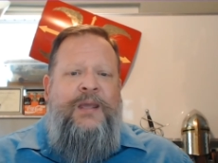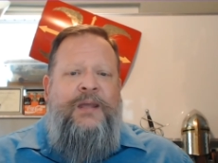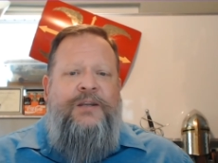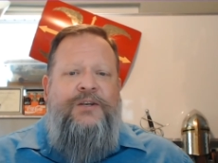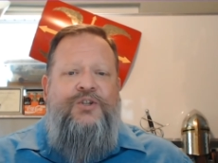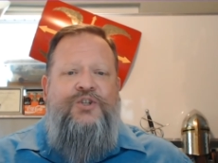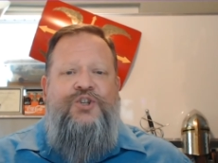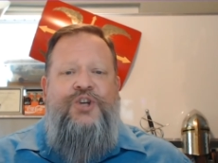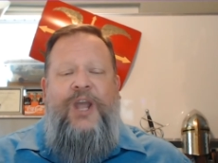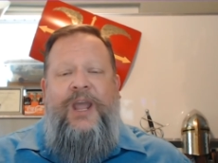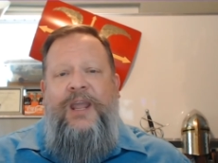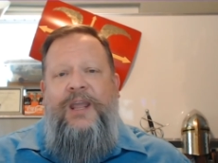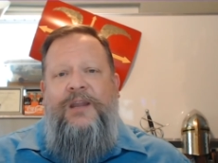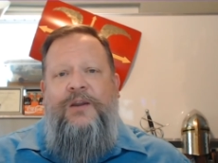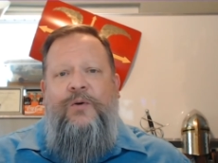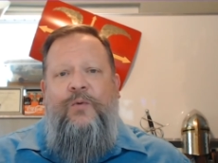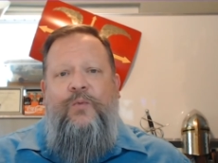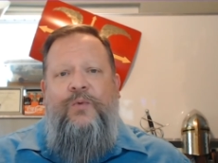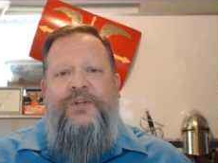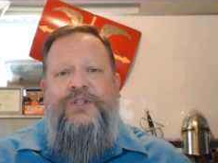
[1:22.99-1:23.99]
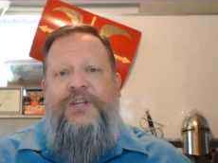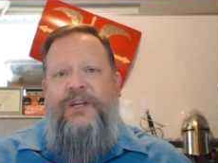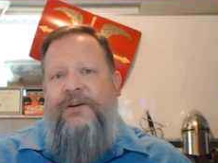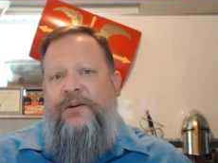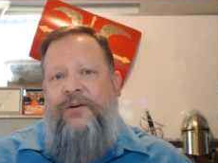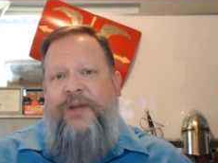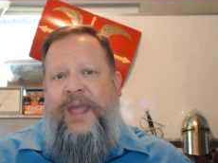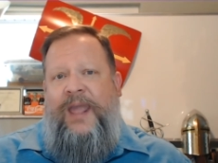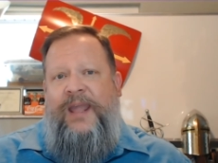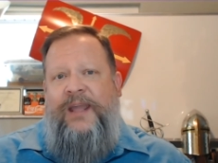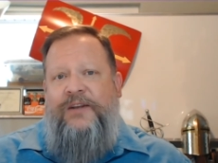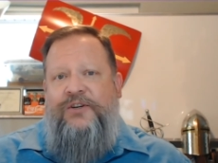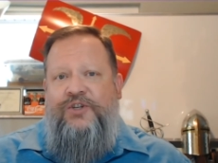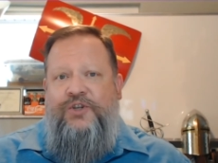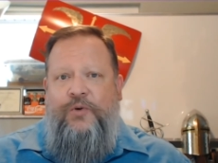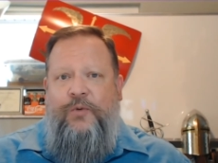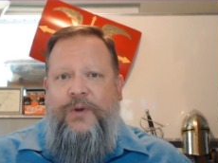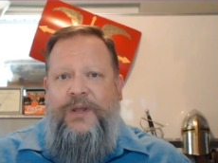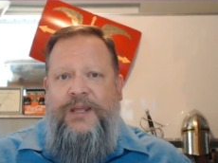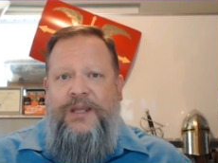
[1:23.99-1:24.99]
Jane was engaged
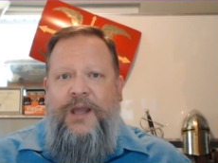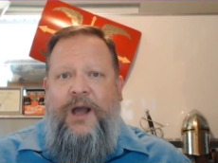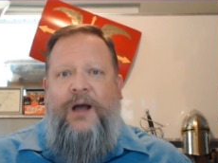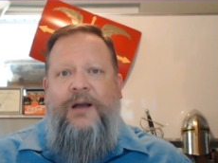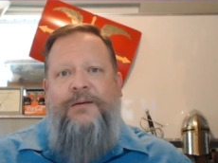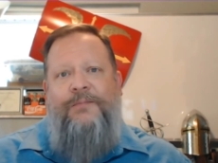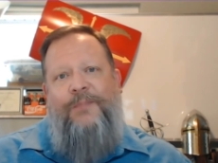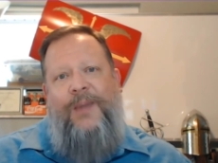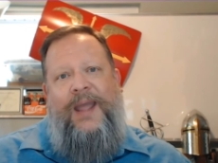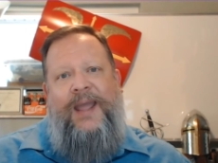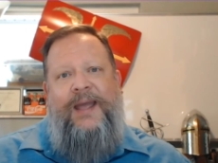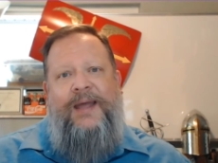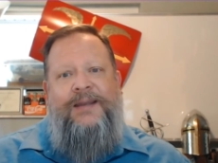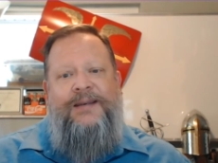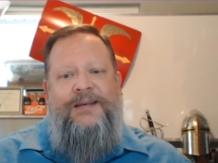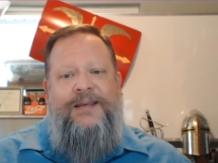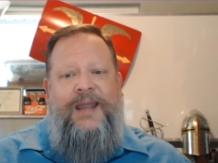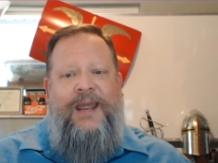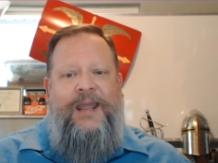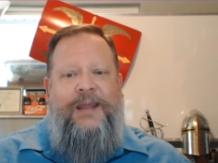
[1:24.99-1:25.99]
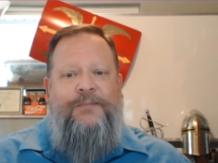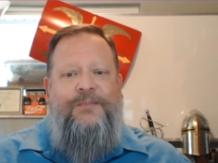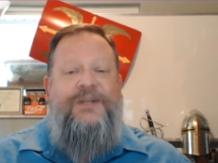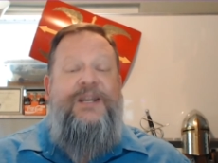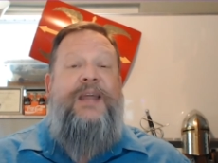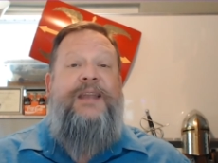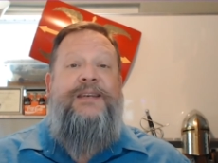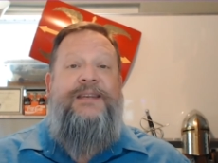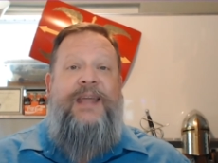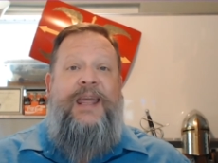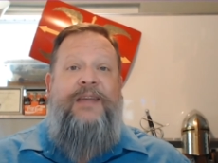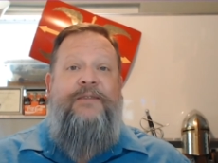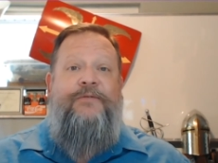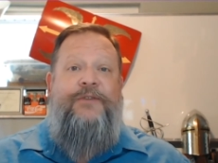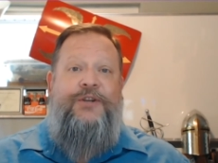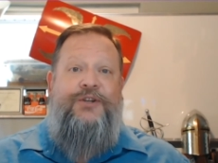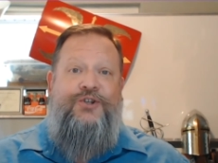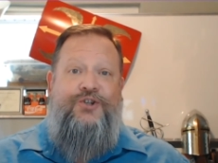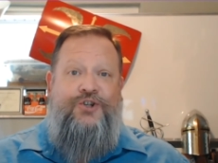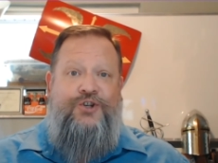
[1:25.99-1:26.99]
to a young man named
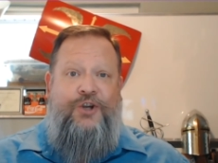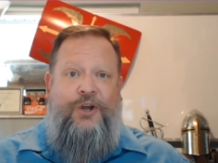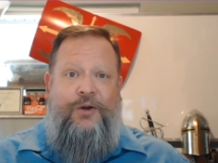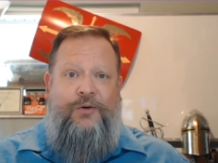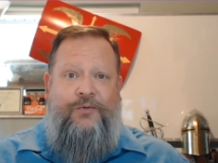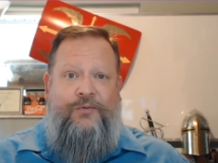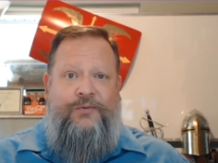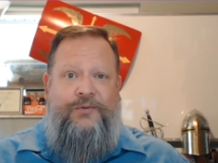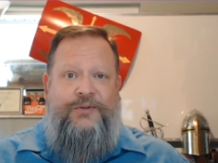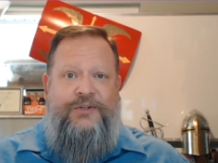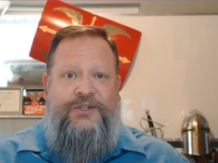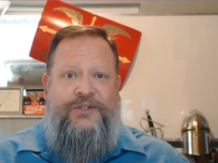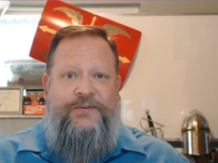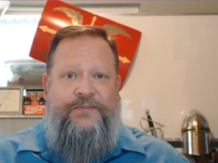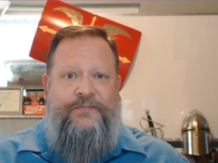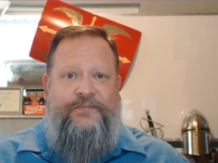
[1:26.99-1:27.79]
David Jones.